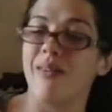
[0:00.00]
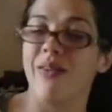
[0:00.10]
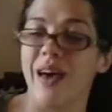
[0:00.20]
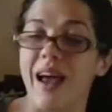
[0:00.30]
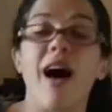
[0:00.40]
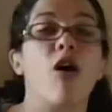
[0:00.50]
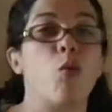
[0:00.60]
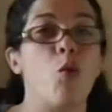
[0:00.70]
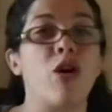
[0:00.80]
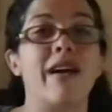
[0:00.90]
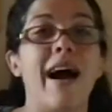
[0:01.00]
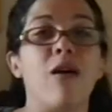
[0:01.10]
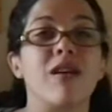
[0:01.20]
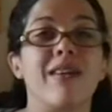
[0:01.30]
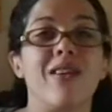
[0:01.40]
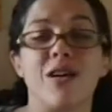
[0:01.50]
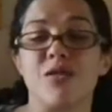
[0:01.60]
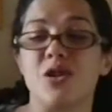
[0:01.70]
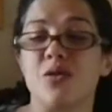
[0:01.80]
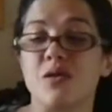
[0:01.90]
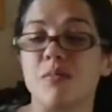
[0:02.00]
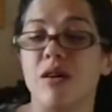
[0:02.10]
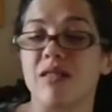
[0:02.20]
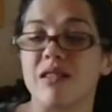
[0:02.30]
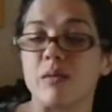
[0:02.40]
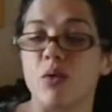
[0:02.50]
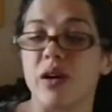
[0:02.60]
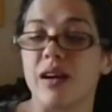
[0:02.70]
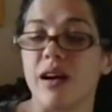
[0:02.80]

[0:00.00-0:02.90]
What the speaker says: they are worn out and they are too small at this point.